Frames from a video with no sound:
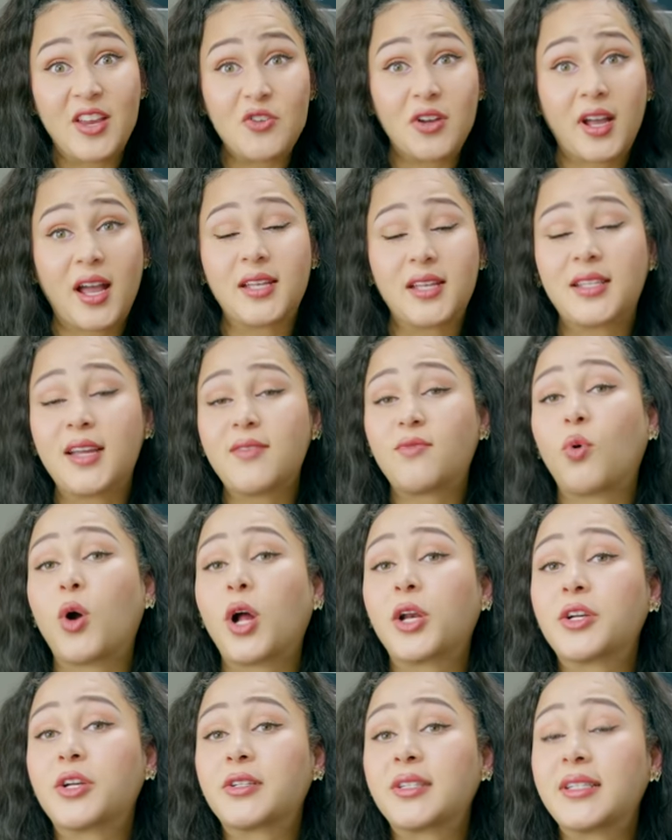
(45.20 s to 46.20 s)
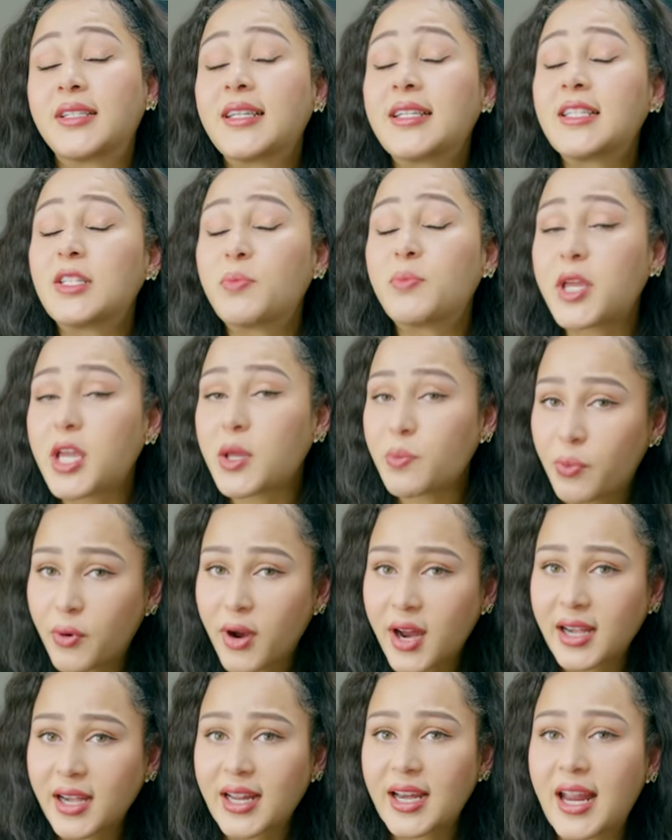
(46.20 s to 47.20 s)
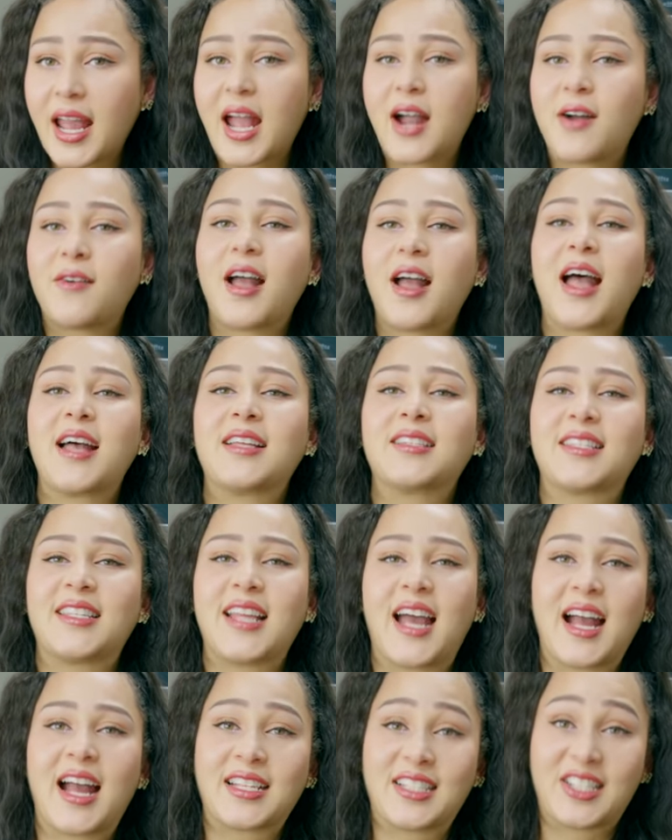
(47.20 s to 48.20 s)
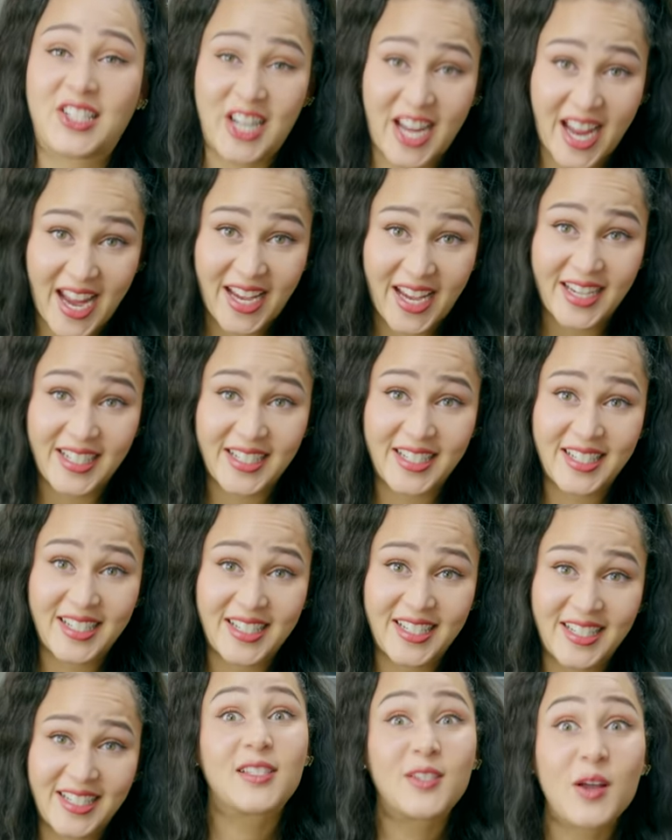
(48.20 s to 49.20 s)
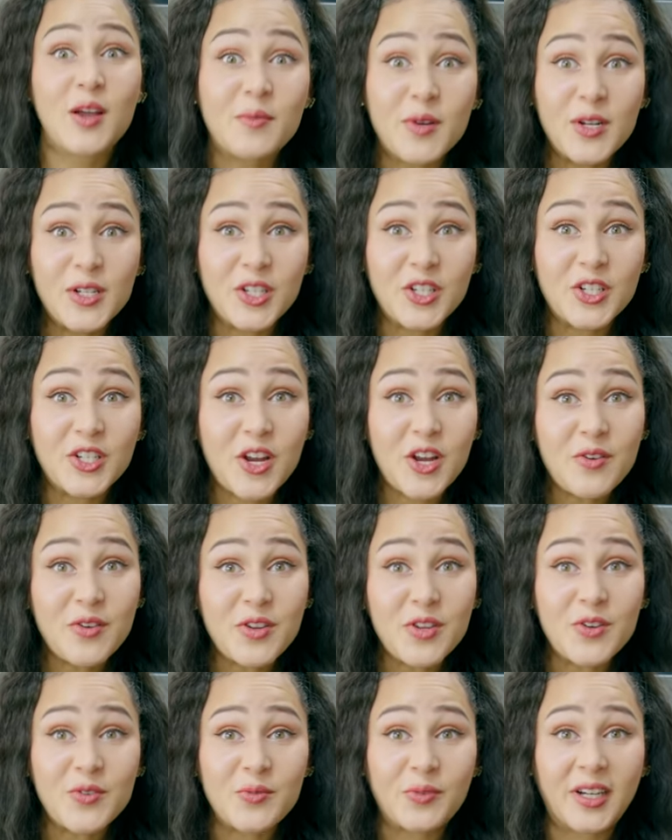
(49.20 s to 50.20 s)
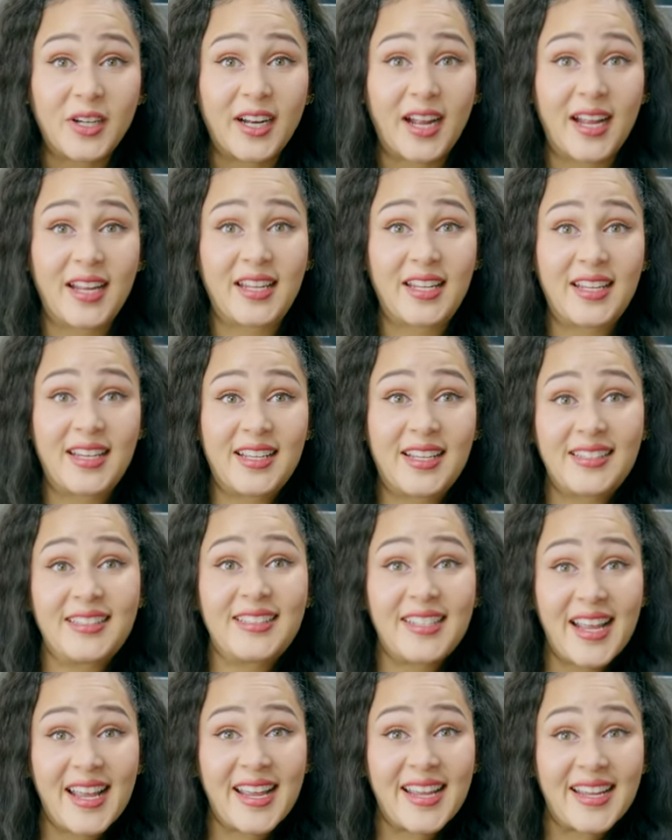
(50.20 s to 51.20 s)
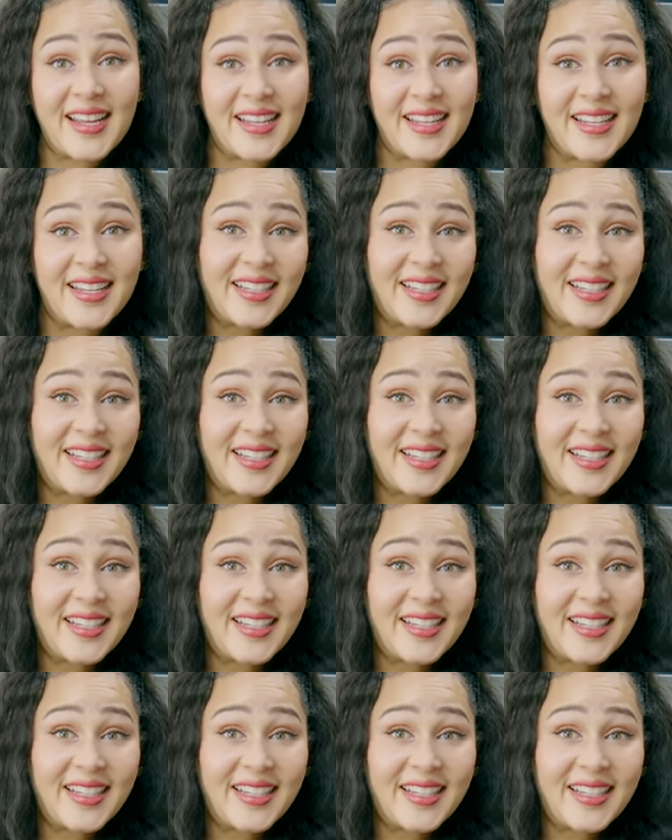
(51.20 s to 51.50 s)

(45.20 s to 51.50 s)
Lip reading: you guys have wondered since being pregnant, how has that changed? So I'm going to show you what I eat in a day.